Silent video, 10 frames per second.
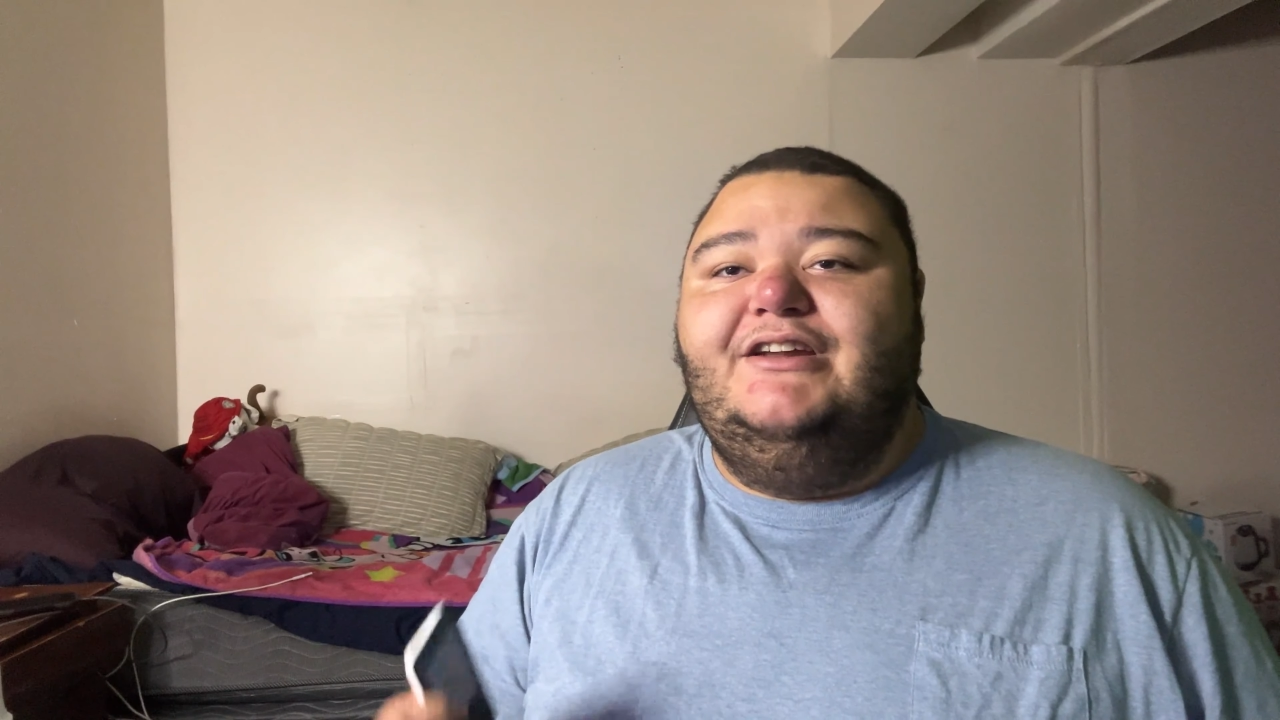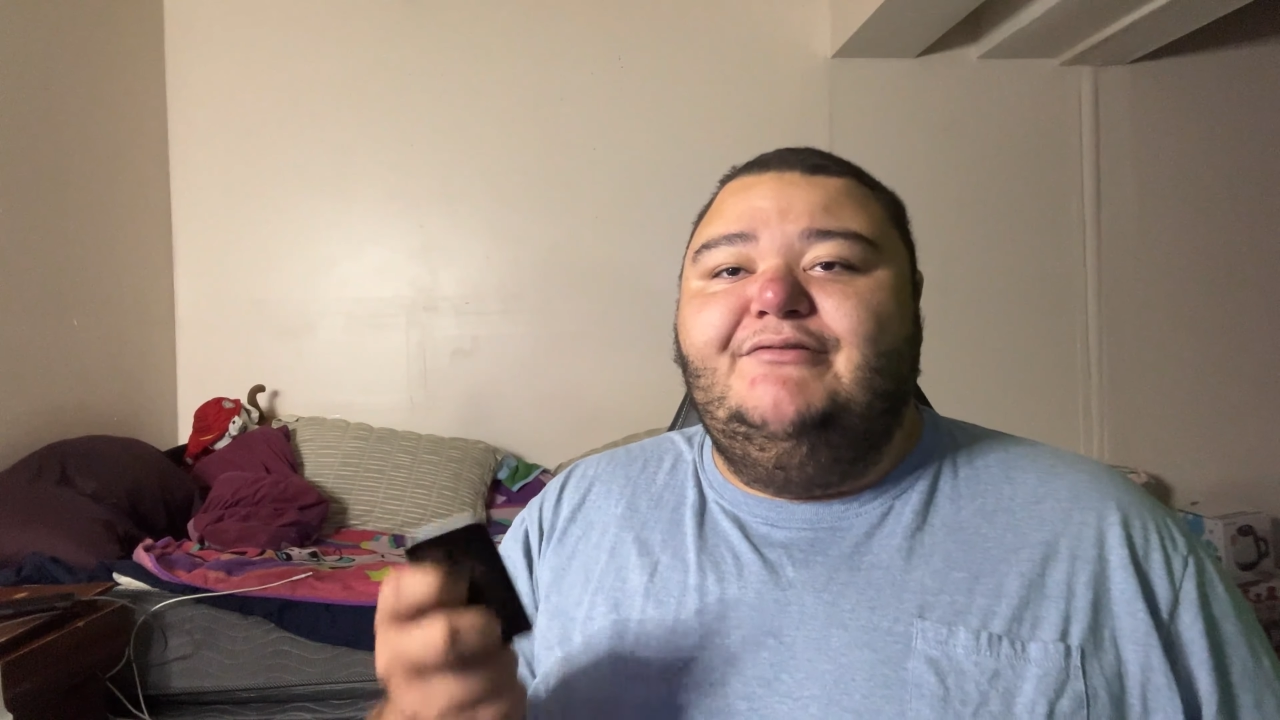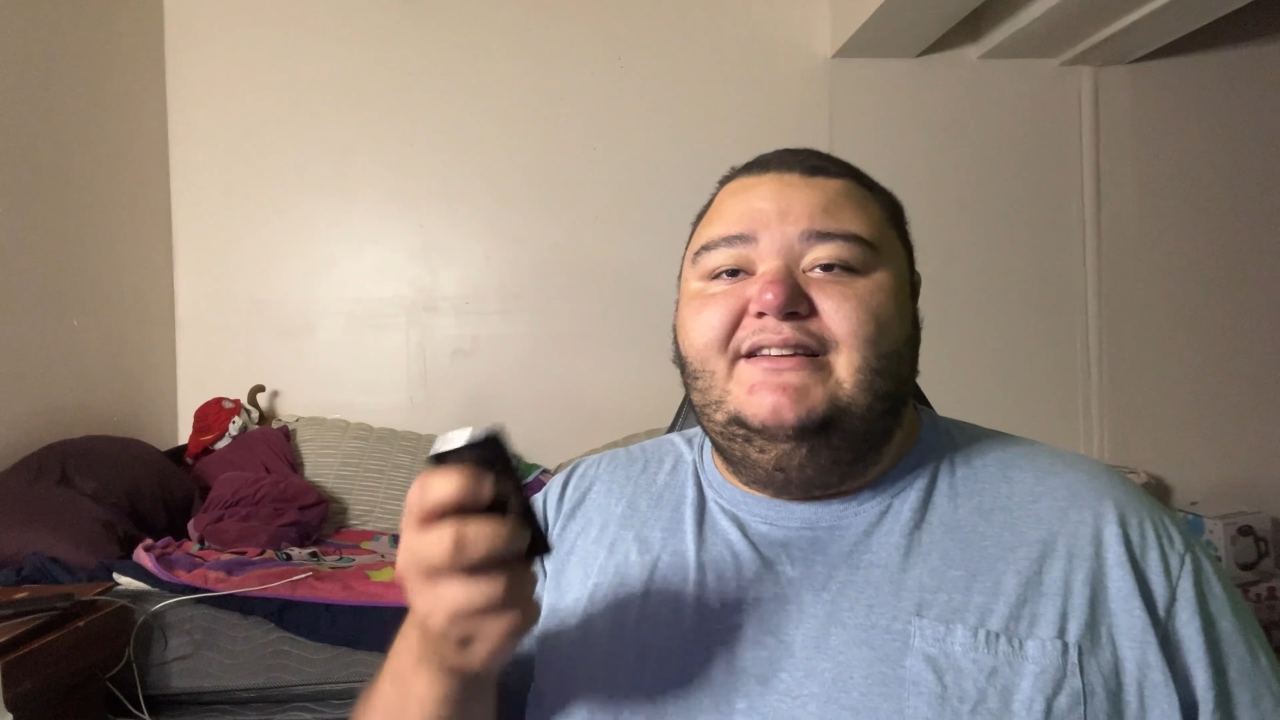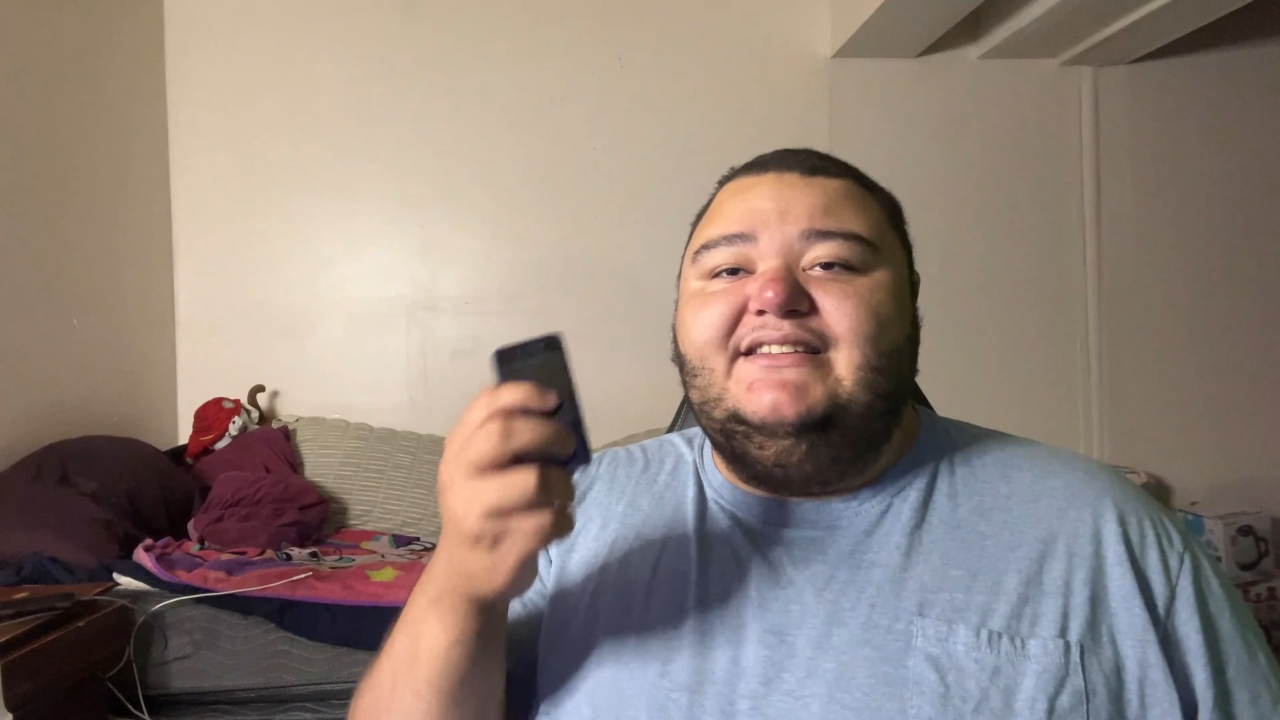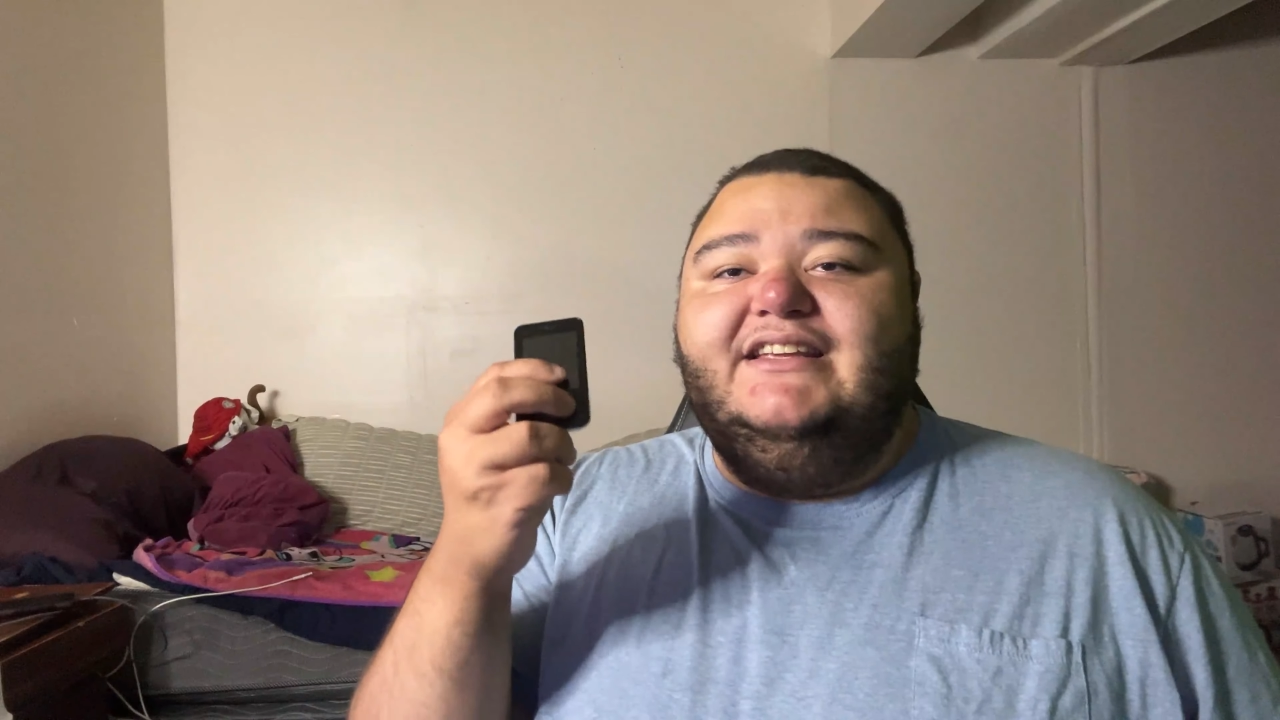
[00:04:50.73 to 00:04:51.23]
a
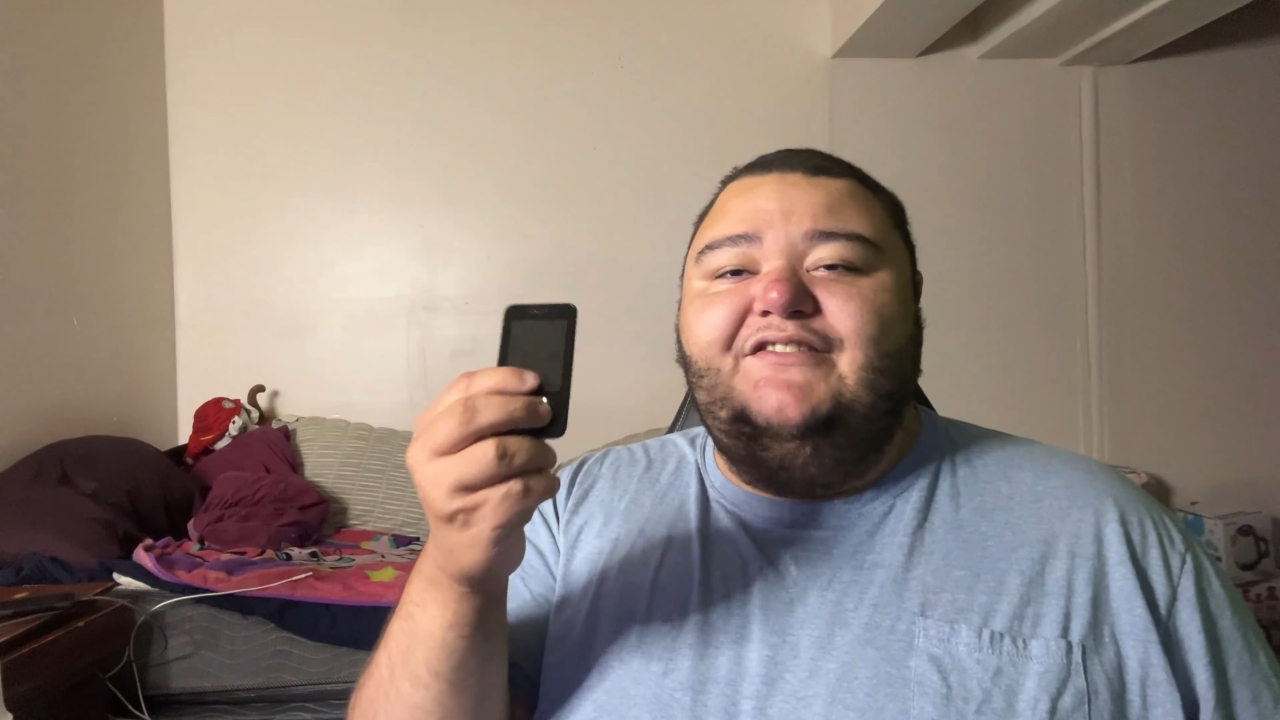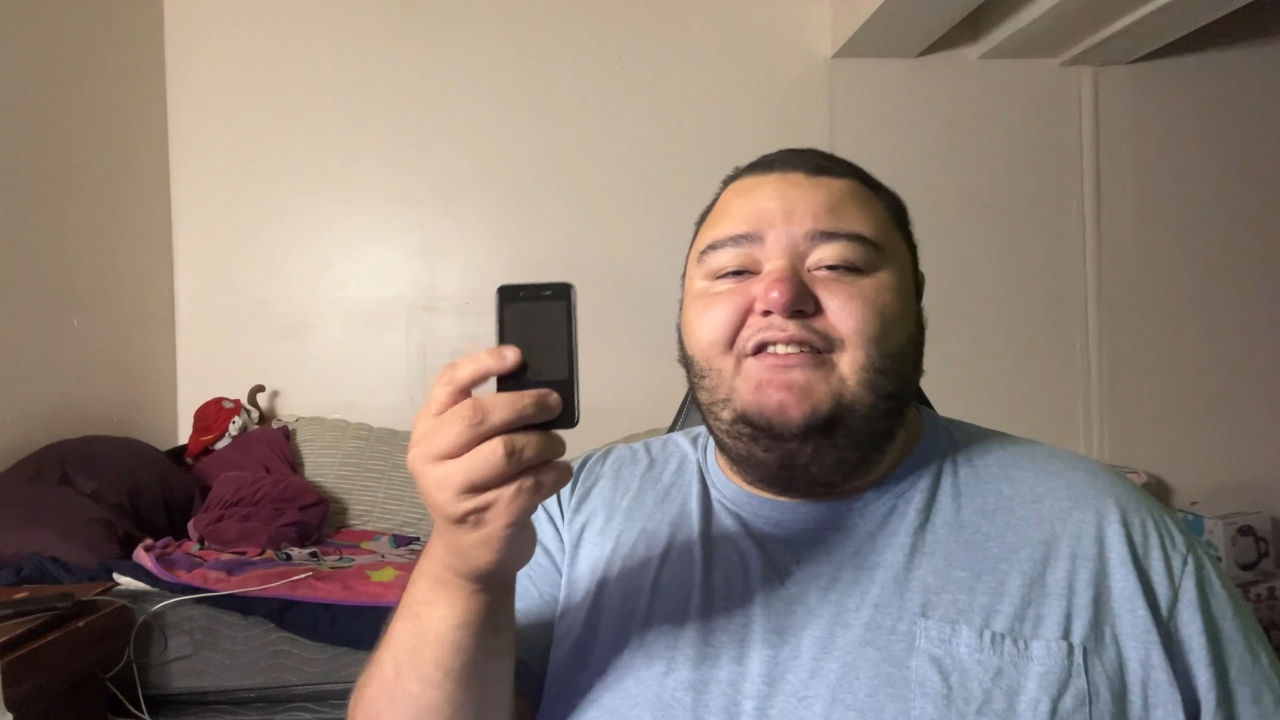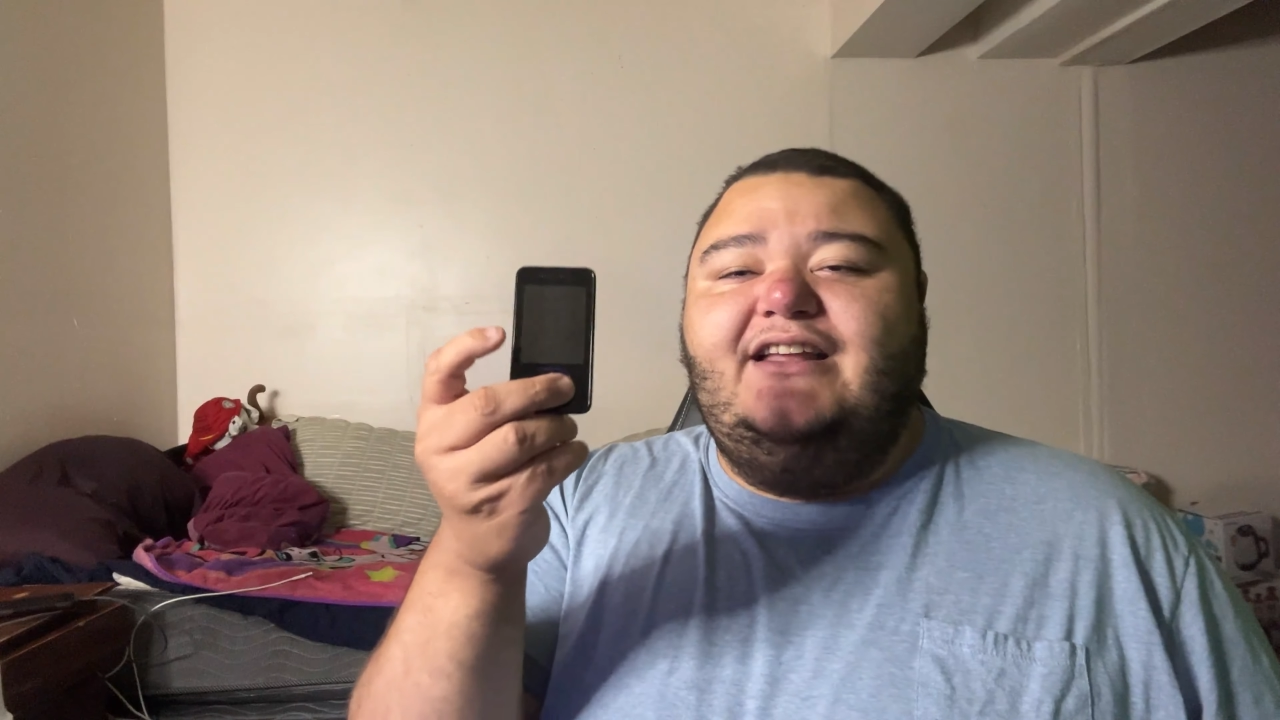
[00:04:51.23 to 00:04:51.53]
receiver